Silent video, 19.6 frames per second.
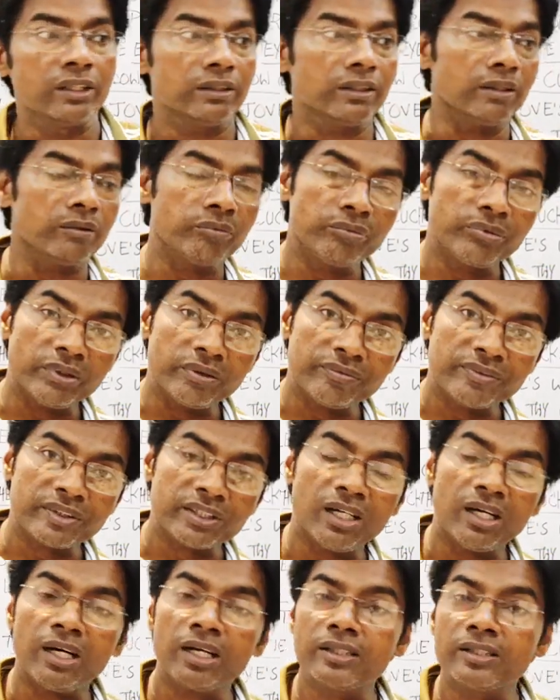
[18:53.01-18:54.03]
then
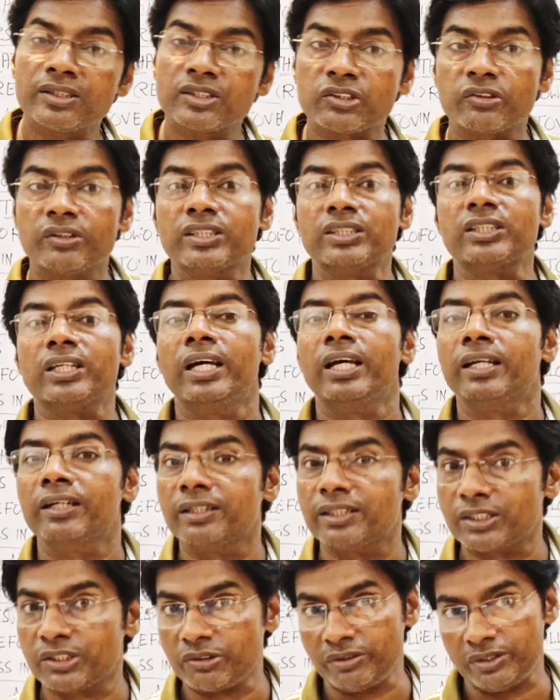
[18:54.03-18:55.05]
fifth, unstressed
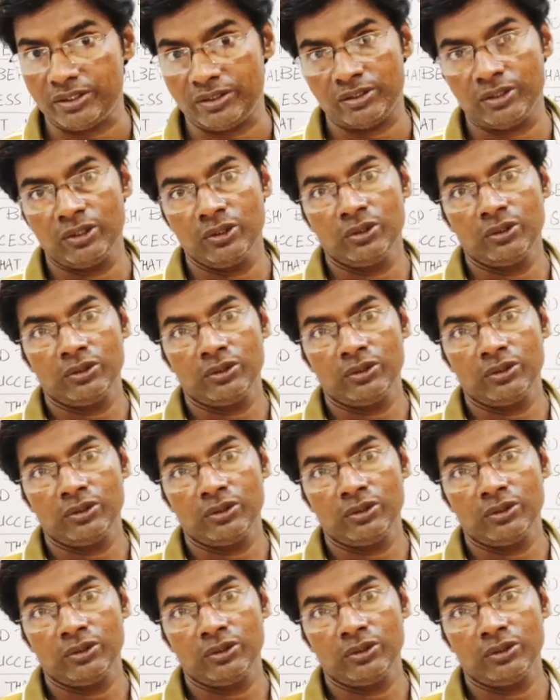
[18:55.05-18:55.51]
and stressed.